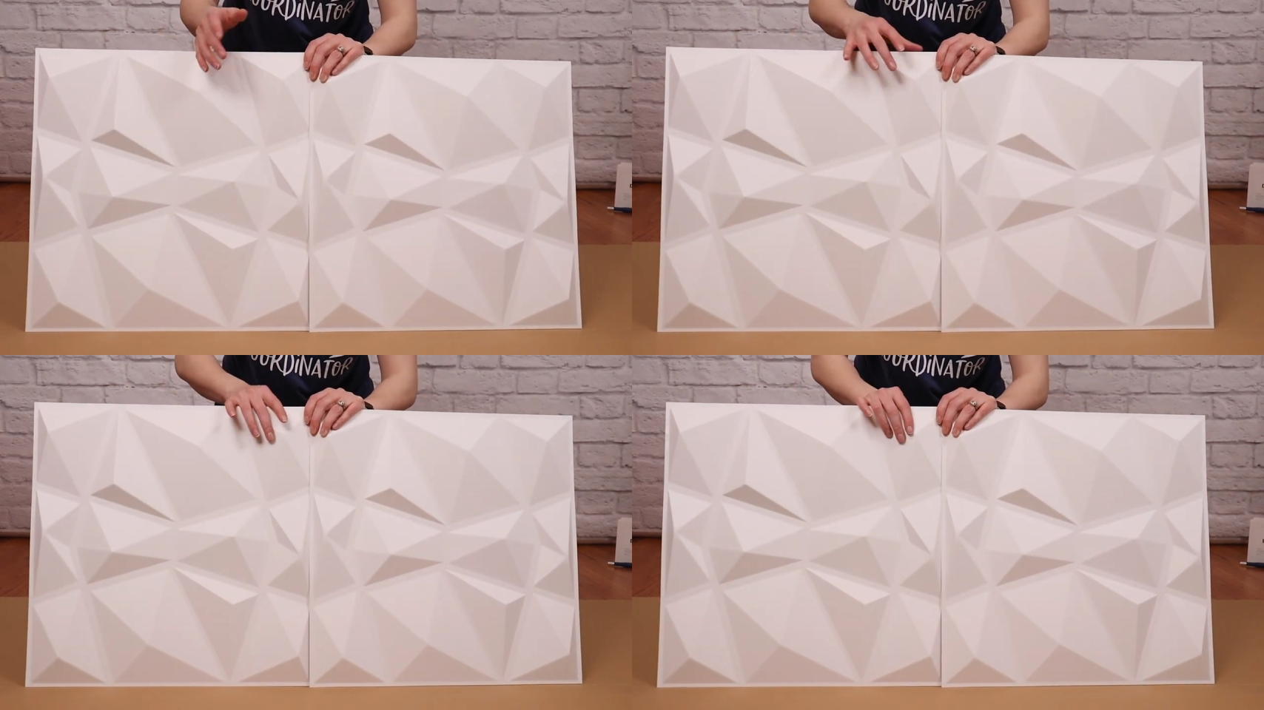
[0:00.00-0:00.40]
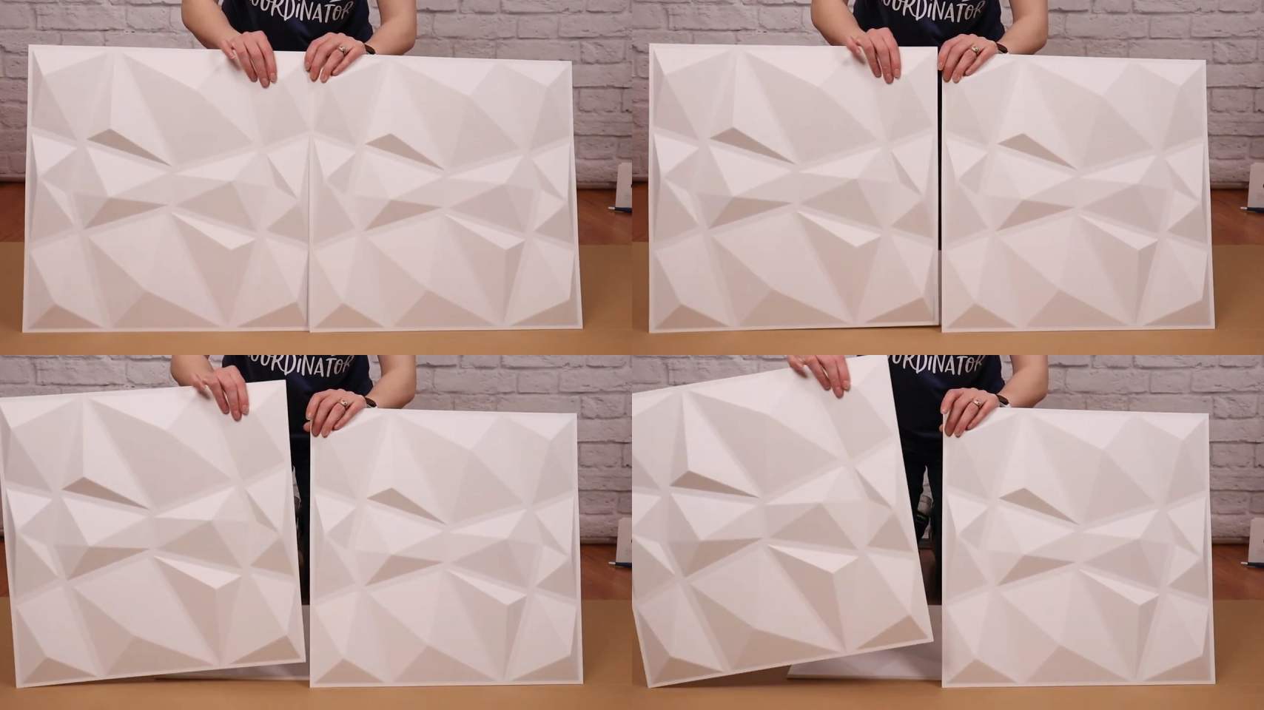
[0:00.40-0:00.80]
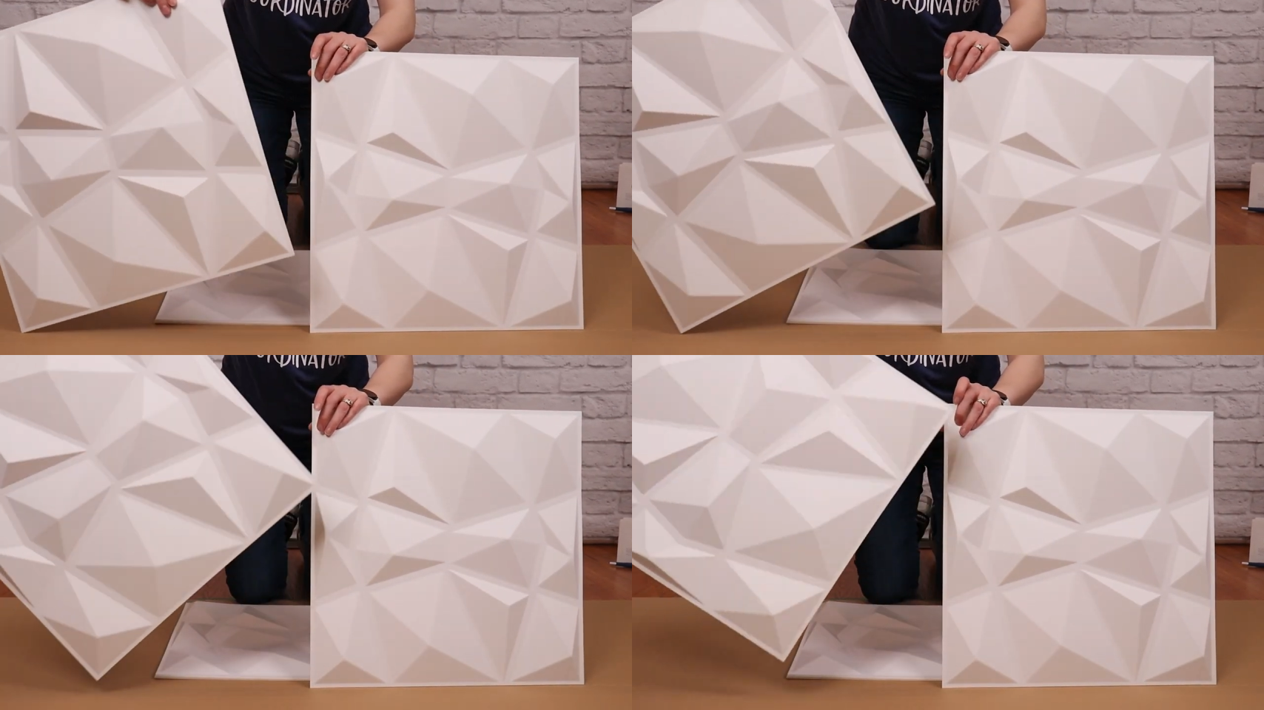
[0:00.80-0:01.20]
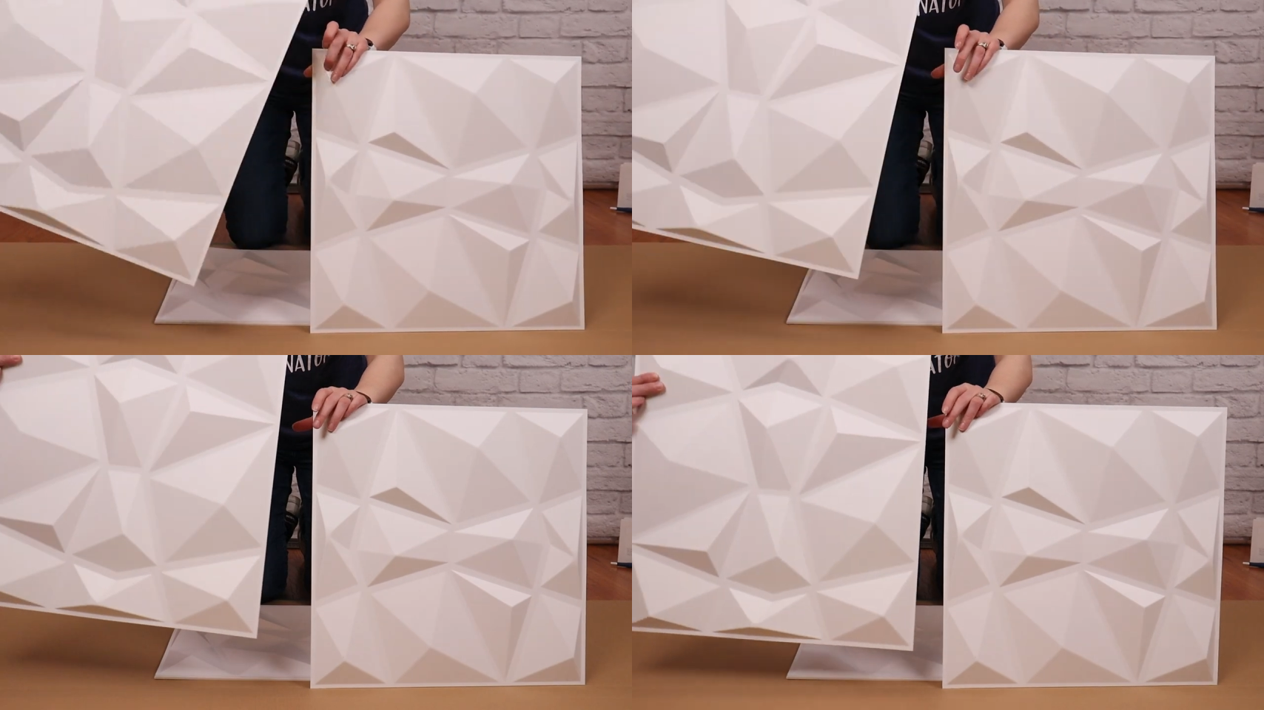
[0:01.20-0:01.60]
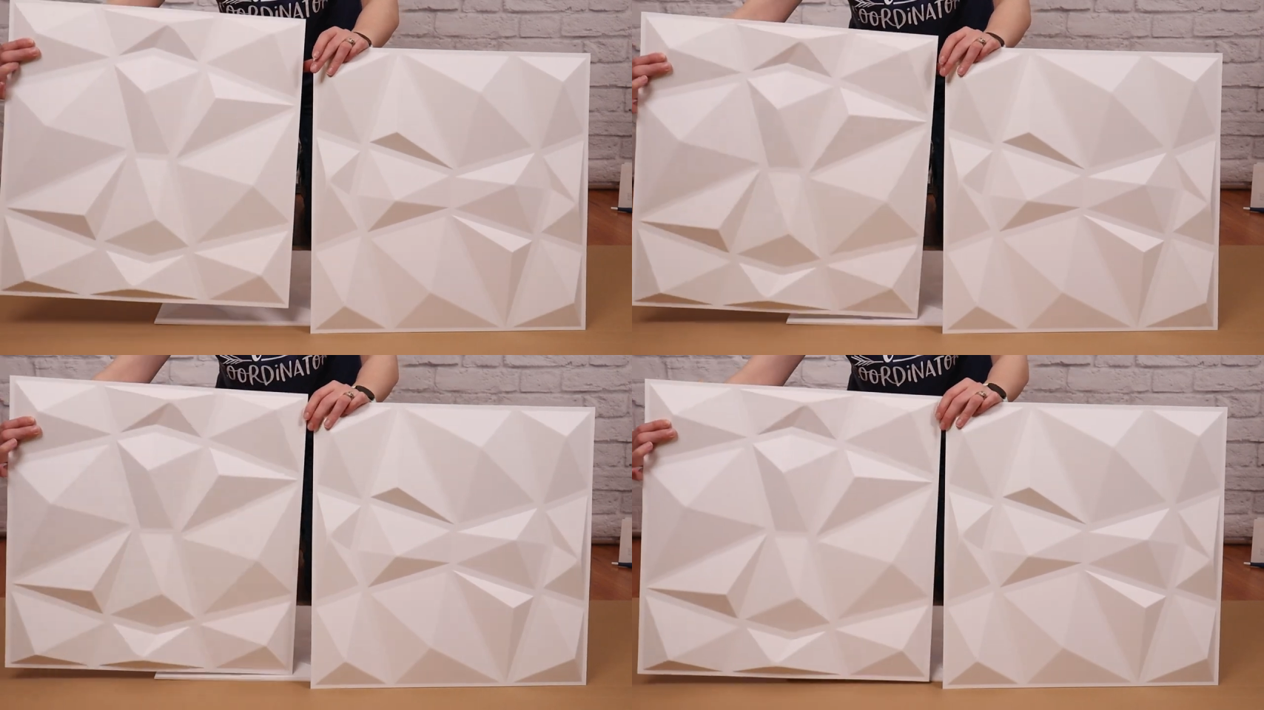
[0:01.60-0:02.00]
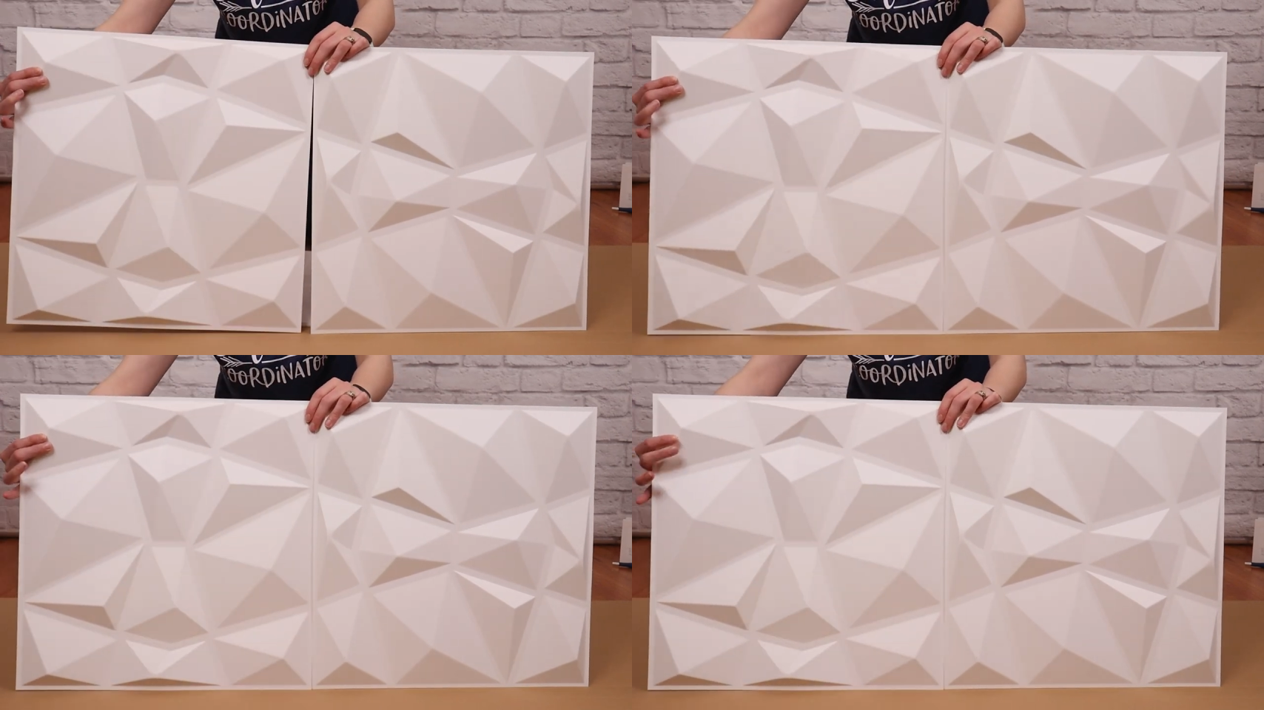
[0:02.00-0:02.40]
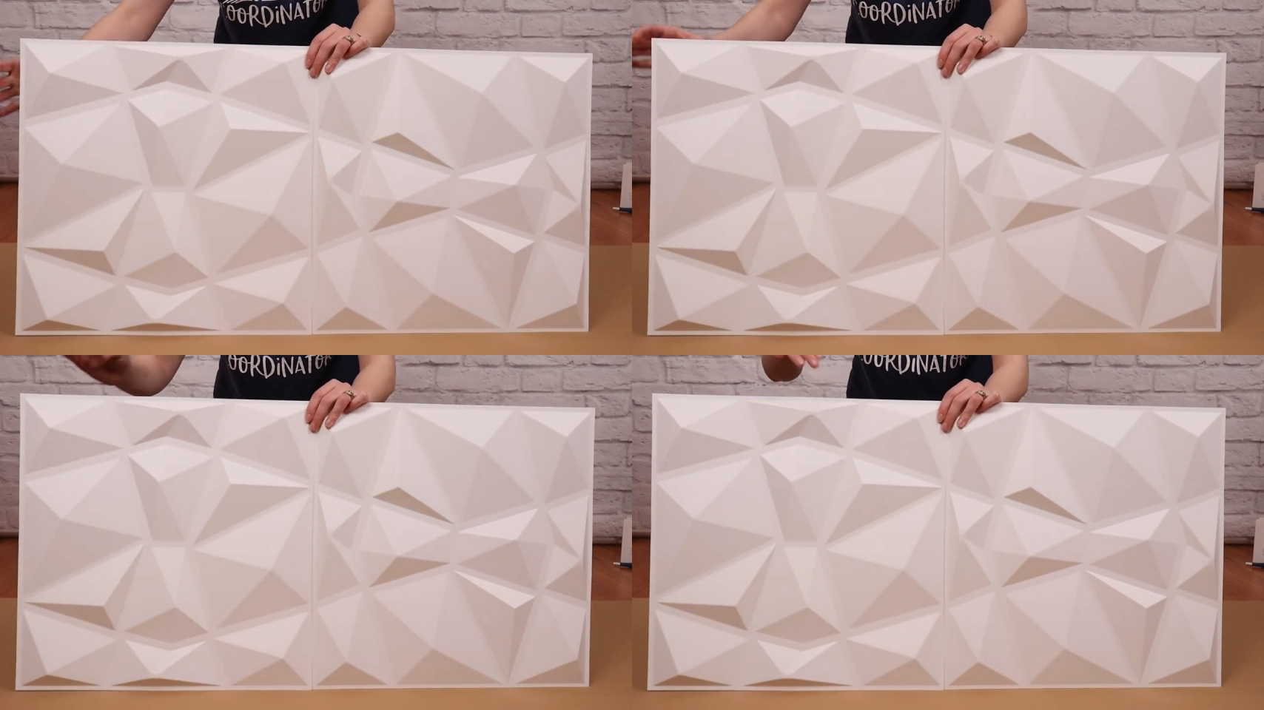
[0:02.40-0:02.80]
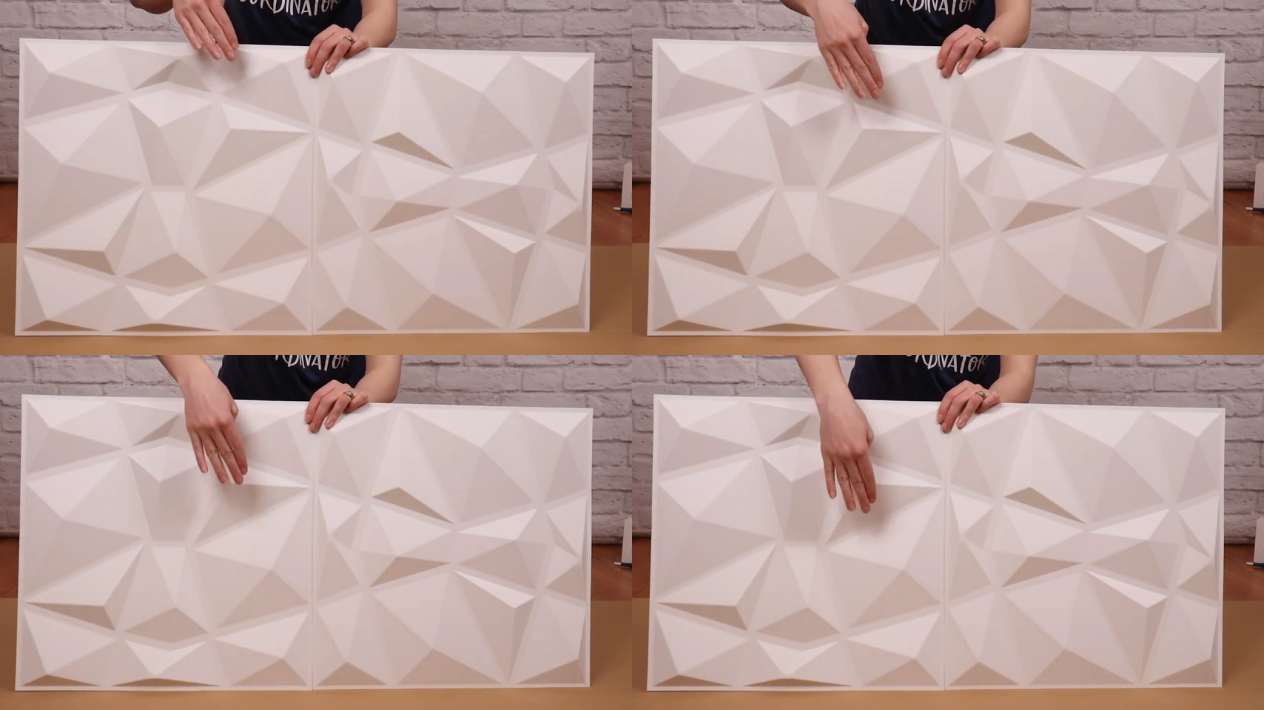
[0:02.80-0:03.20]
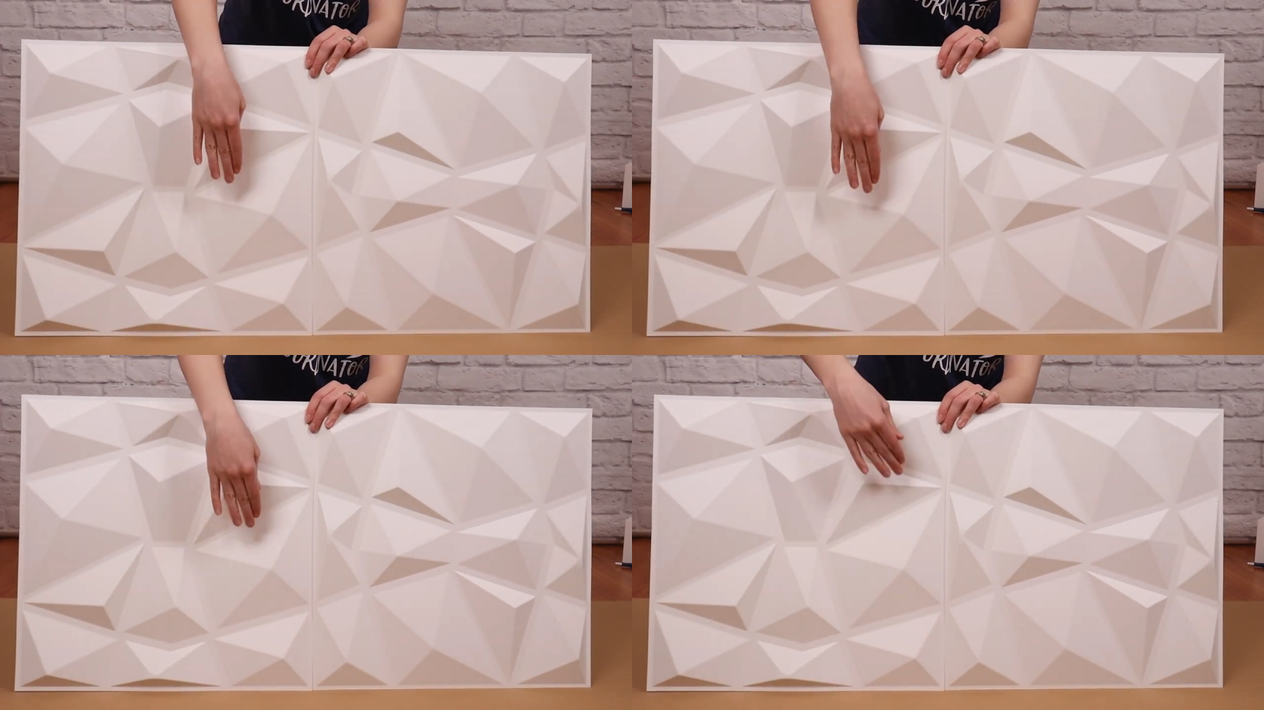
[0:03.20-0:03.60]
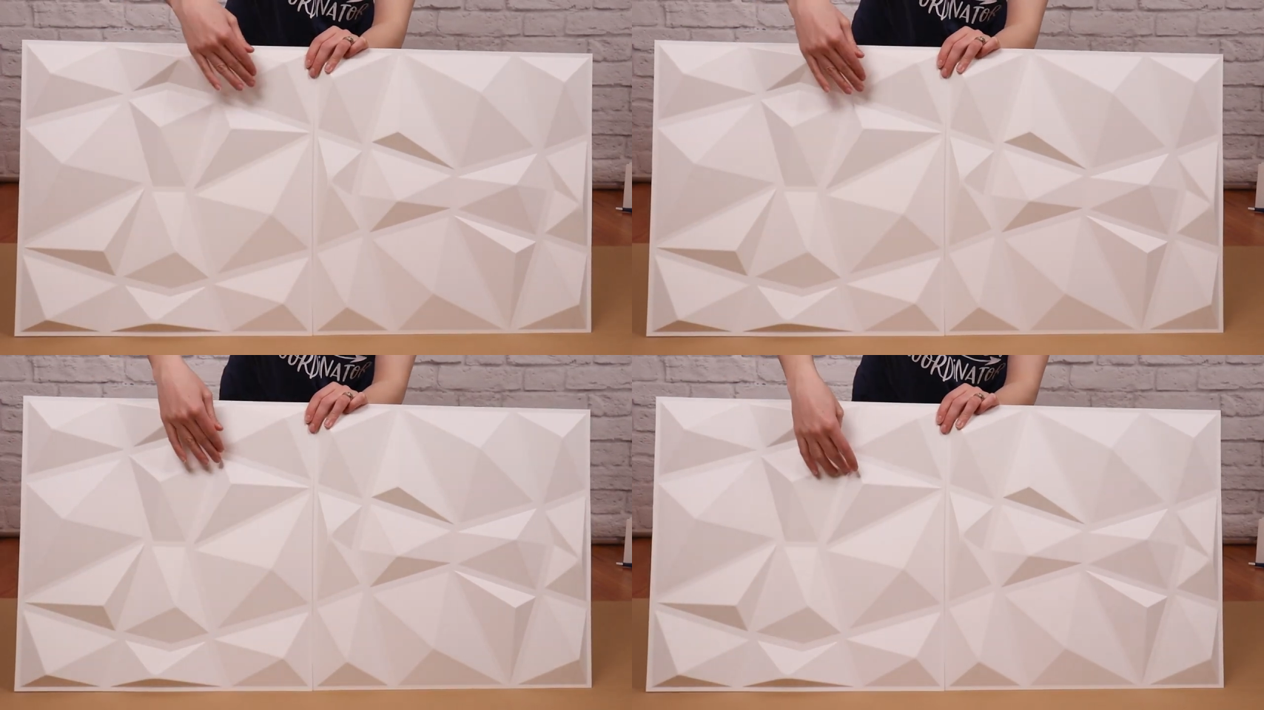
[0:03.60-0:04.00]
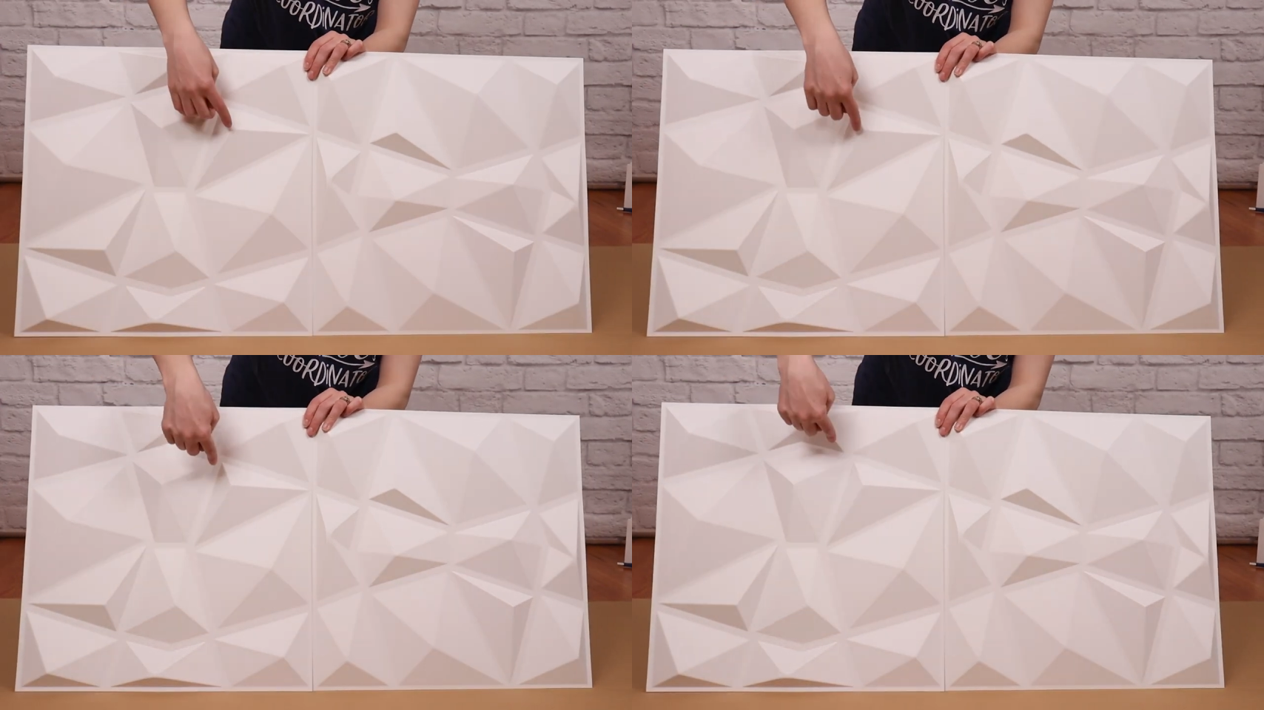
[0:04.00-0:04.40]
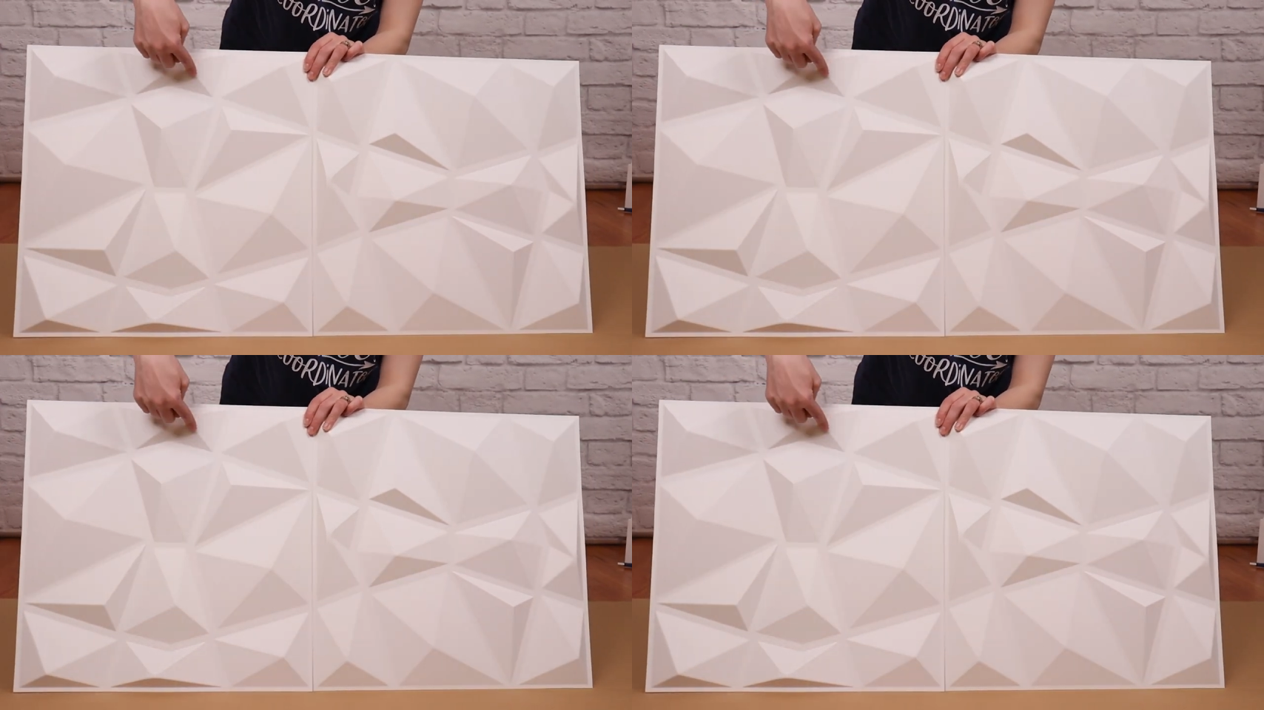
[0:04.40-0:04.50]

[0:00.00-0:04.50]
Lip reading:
Nobody's mouth can be seen.